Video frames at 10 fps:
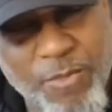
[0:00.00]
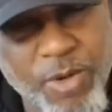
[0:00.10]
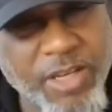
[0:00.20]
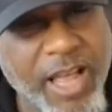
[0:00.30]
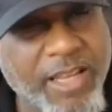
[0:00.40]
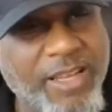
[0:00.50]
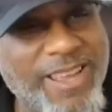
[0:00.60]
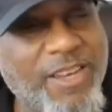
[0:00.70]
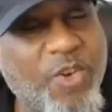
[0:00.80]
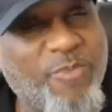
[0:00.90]
one dollar
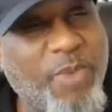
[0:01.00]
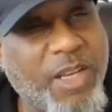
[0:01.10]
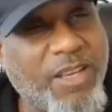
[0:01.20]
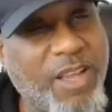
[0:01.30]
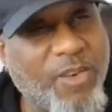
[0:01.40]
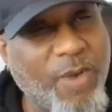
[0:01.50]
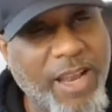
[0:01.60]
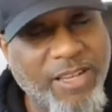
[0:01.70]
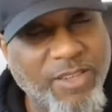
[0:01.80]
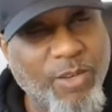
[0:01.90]
today. No big deal,
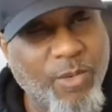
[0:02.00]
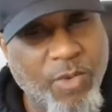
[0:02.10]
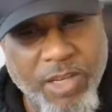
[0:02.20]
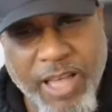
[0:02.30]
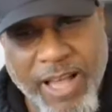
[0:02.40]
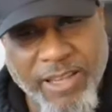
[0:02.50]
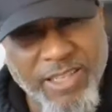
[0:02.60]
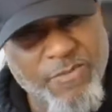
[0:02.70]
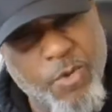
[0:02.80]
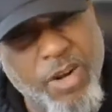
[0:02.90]
right? It's only one dollar. It's
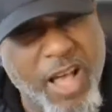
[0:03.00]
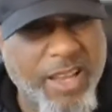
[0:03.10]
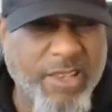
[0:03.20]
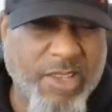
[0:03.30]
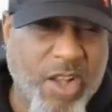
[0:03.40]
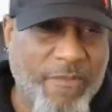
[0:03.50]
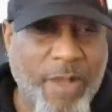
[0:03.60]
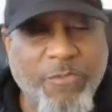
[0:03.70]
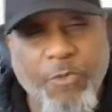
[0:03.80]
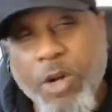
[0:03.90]
four dollars off.
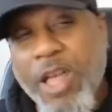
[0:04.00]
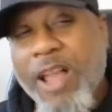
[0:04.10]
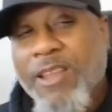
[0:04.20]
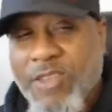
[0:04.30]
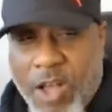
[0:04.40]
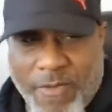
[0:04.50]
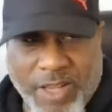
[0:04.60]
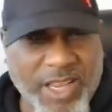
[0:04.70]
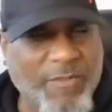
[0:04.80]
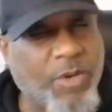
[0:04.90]
I'm four dollars off. I
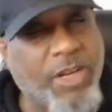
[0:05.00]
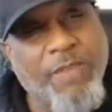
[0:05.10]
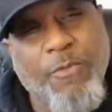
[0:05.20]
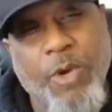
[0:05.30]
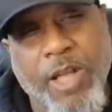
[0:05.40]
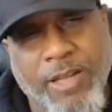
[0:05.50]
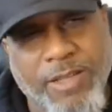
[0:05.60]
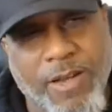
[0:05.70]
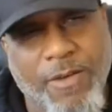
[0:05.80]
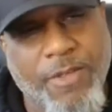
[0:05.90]
save one dollar, four dollars
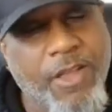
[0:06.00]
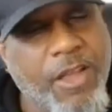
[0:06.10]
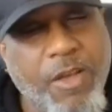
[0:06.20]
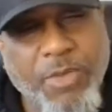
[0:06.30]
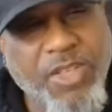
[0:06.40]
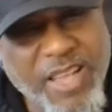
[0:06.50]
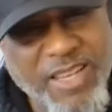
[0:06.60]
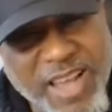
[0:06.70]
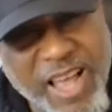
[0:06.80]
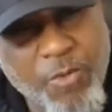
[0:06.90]
off. But see, that's
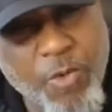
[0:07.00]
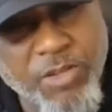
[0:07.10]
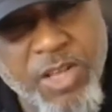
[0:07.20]
not how it works.